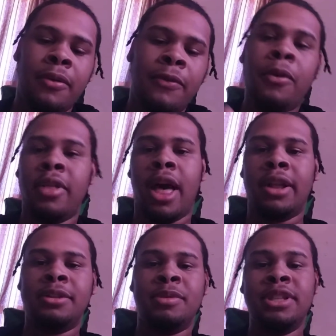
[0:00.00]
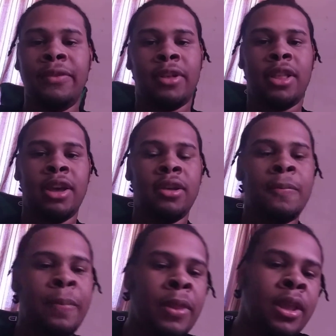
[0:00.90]
for that specifically.
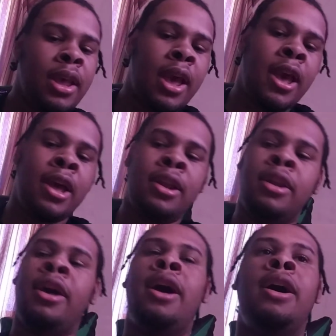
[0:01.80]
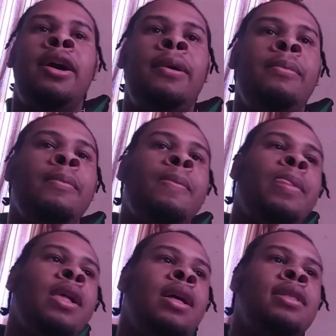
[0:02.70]
And
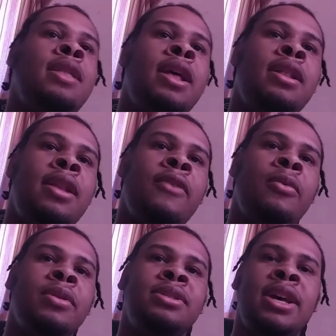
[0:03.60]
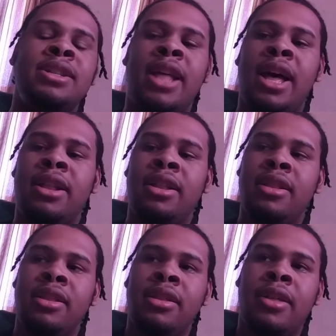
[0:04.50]
then everyone says that
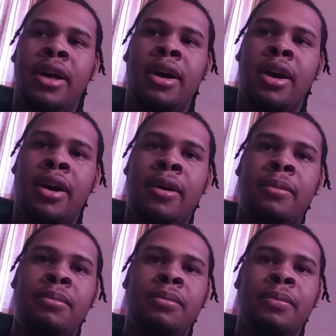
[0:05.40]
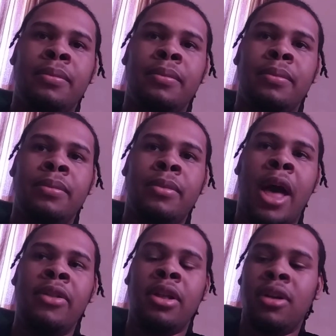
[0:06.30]
the
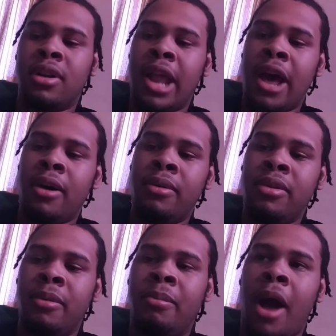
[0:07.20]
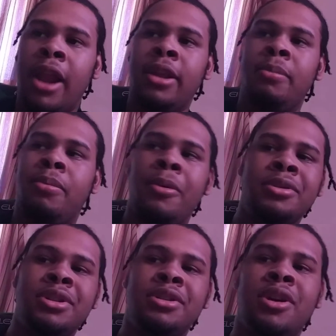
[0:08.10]
how they look now, their body
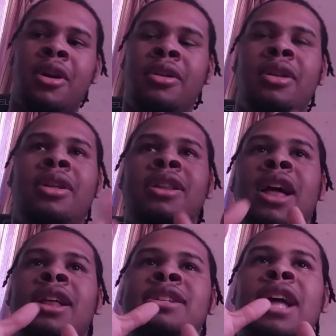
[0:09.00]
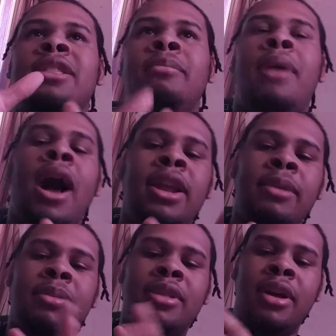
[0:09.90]
portions it's not the
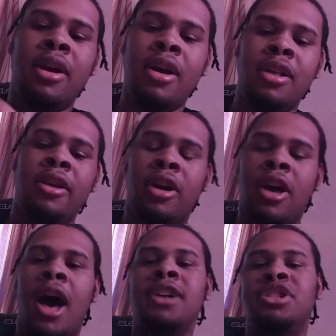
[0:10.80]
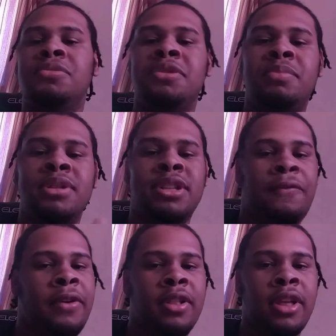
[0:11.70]
body, but their costumes
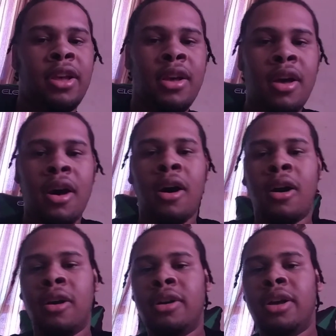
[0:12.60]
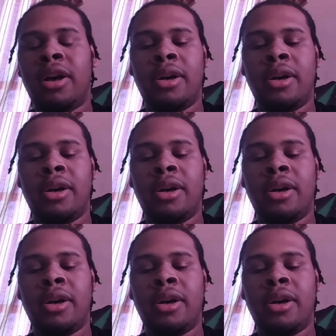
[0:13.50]
specifically aren't